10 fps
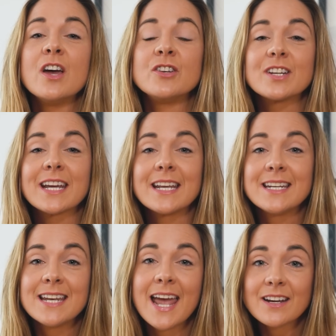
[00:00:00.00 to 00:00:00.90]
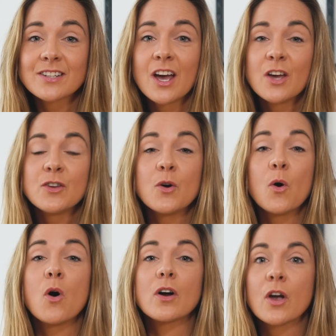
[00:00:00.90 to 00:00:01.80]
to connect
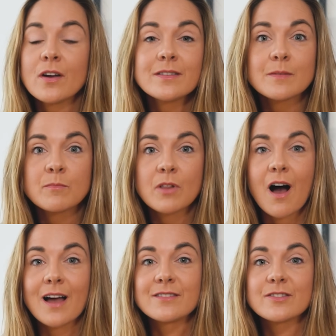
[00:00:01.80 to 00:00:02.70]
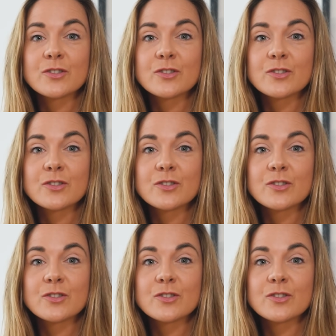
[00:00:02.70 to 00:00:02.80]
your curtains and blinds